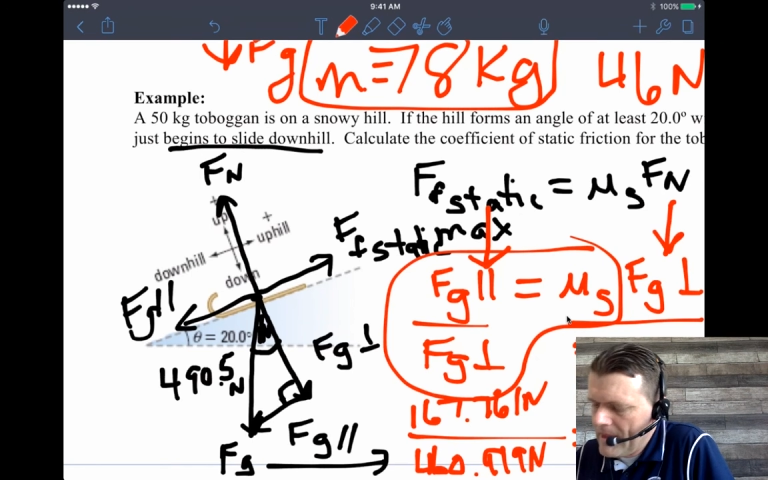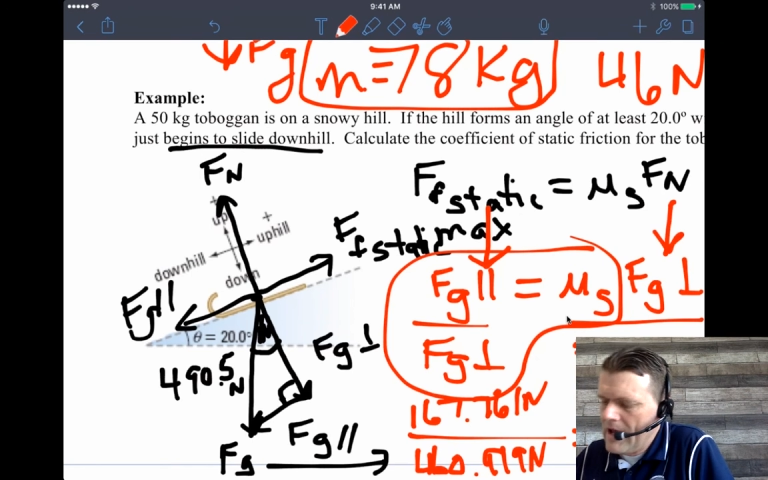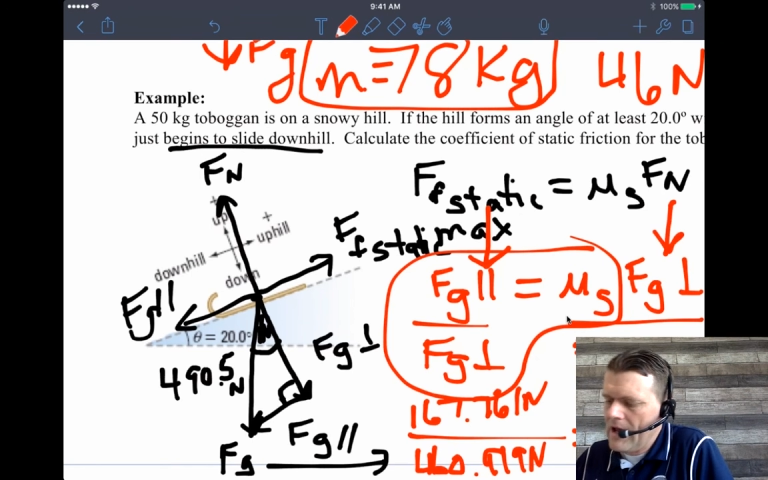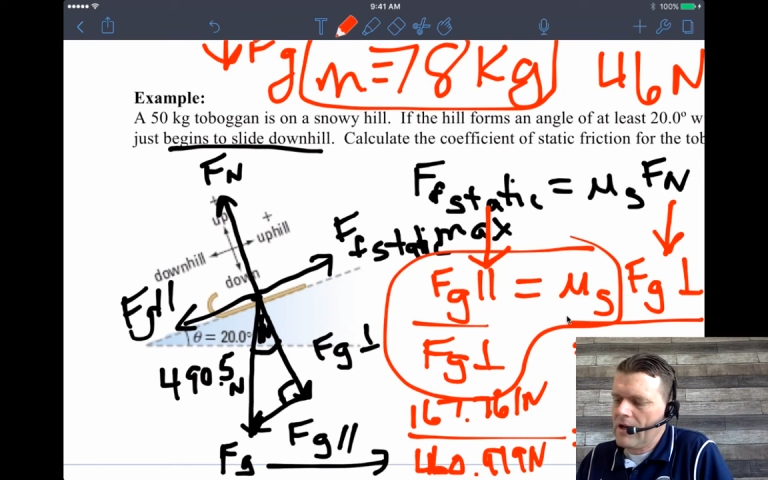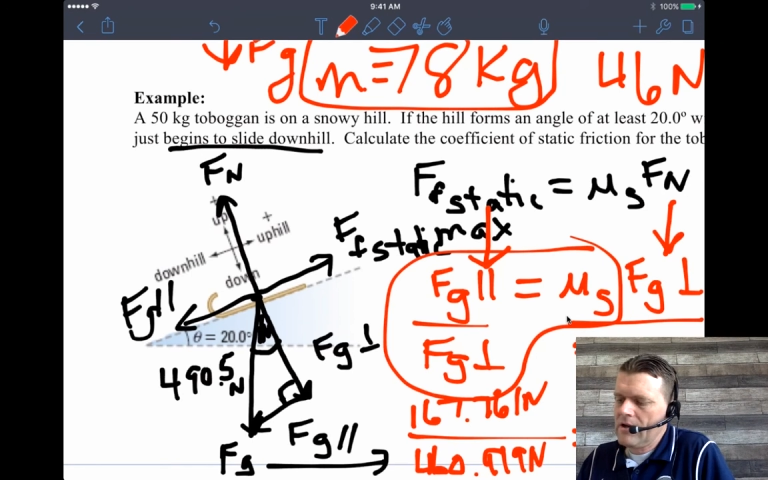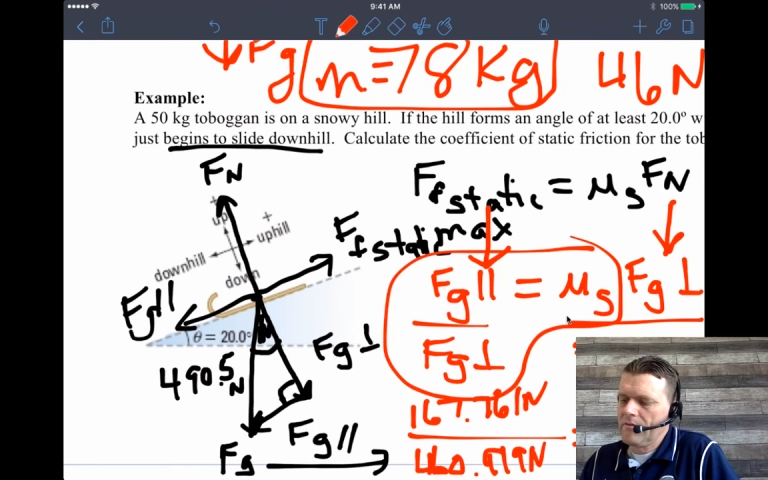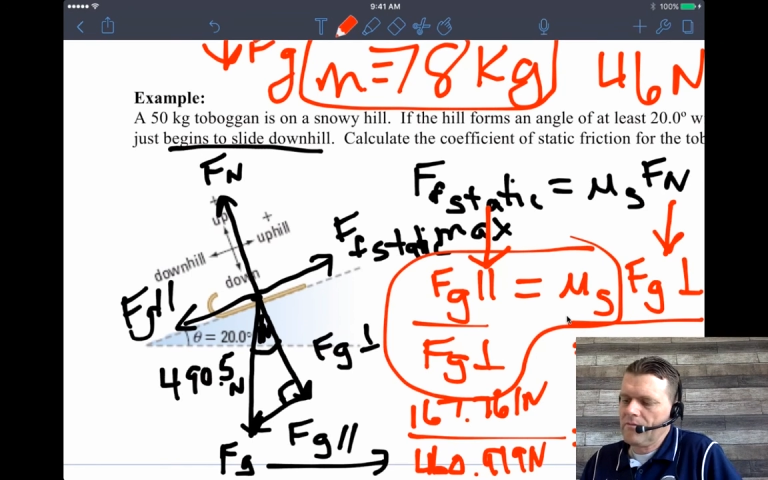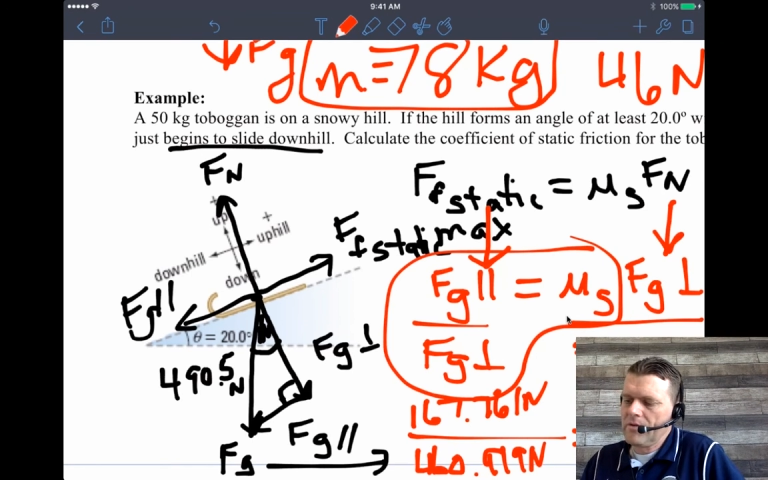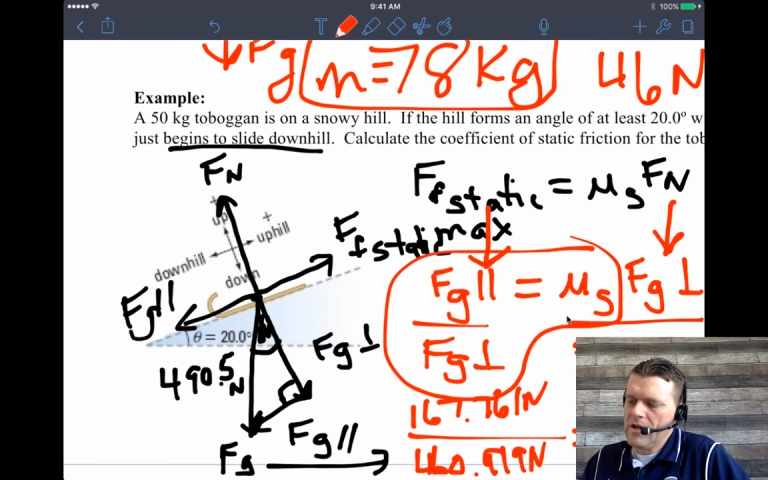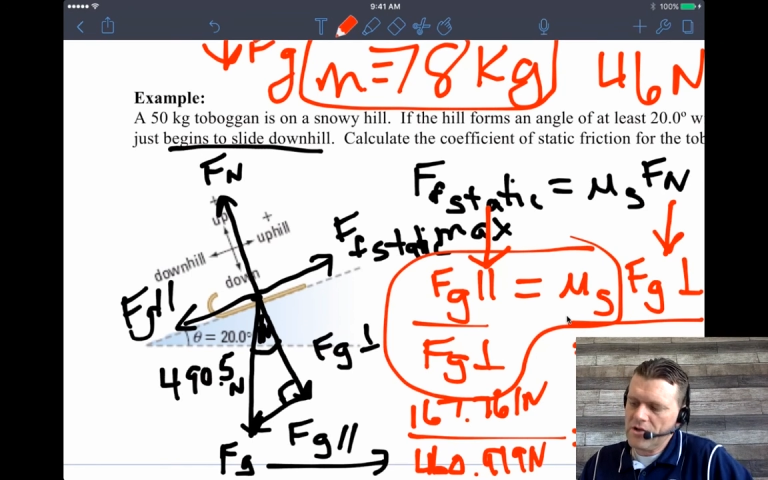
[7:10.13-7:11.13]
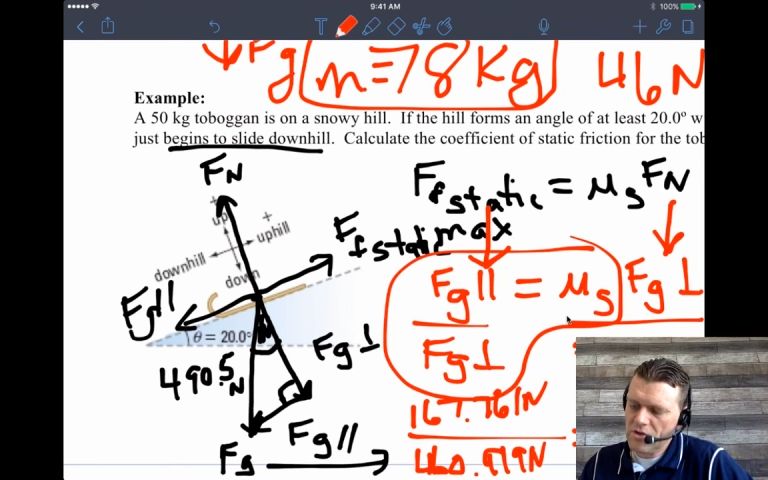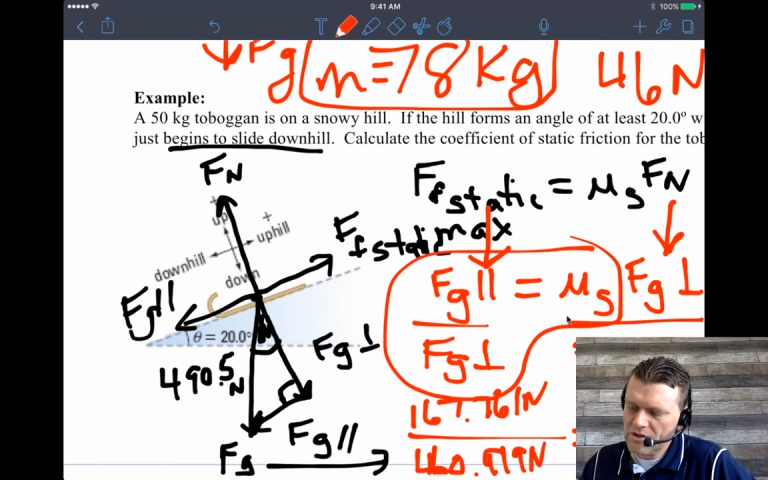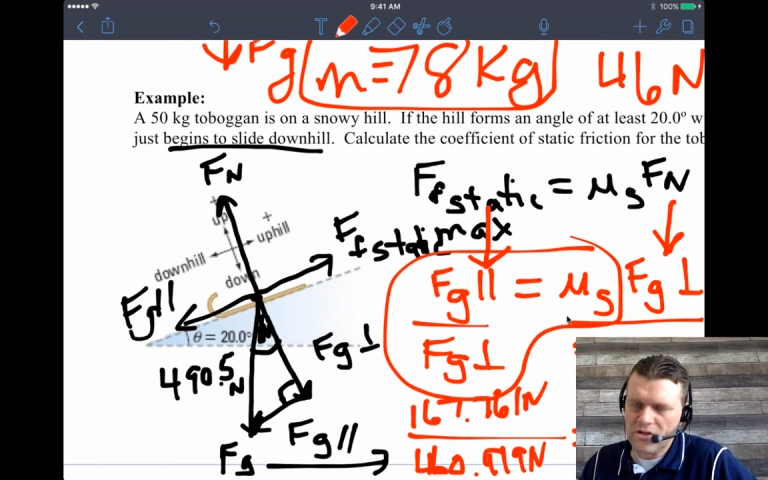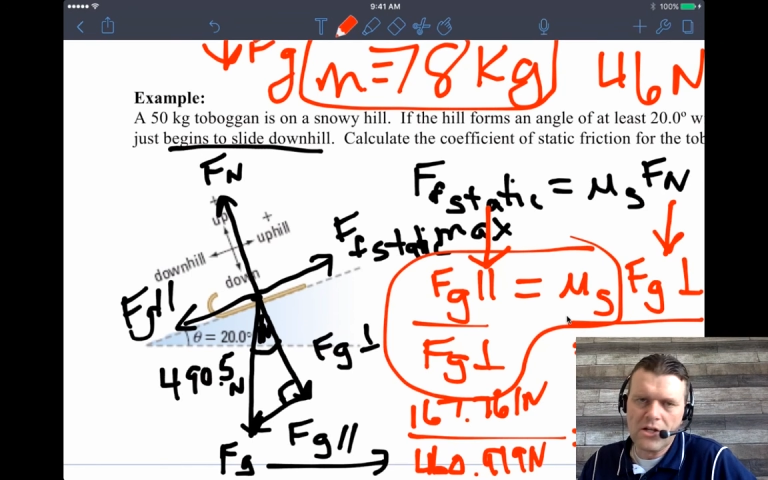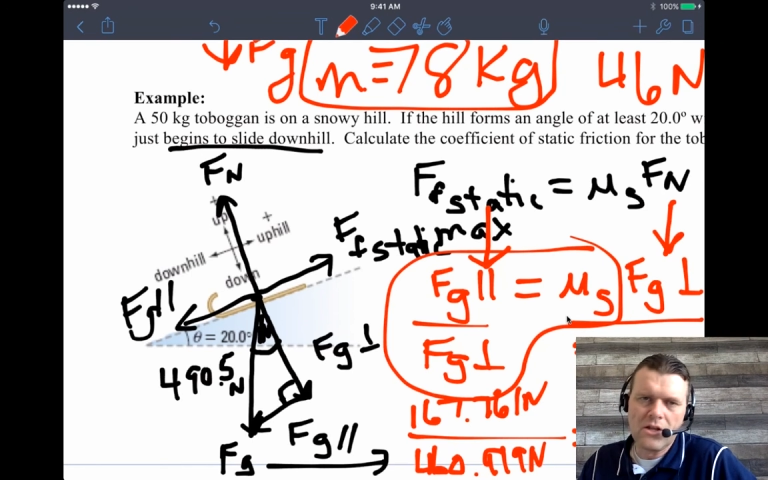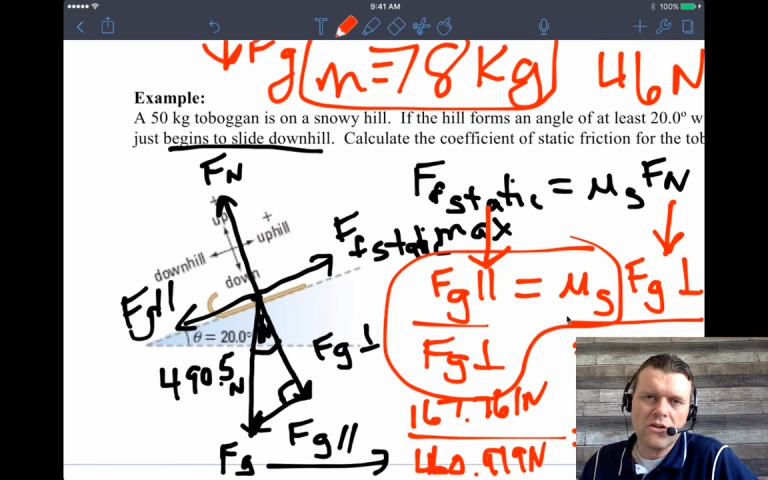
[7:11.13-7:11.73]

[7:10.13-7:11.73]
And as you can see, the